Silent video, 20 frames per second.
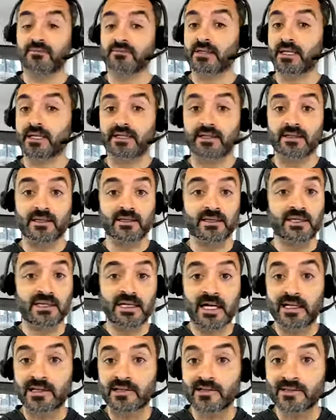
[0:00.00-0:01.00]
like you
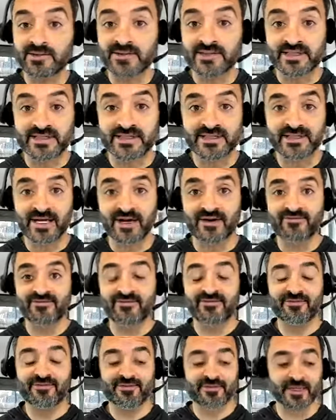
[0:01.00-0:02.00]
got to learn this
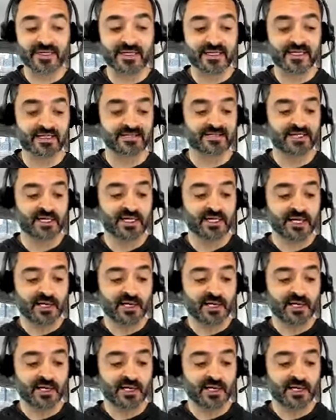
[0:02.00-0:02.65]
stuff because